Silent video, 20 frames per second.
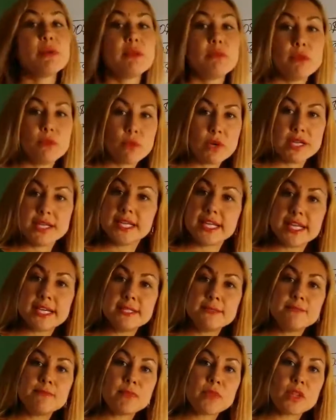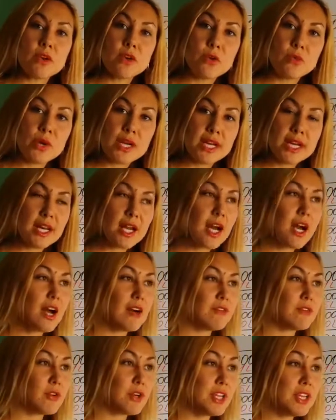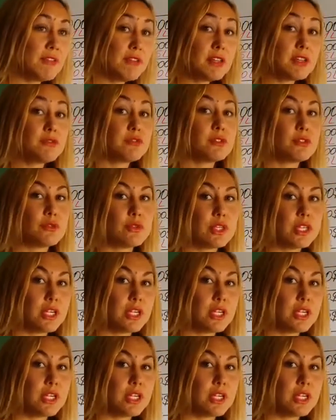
you maybe 1 year or 1.5 or even if 2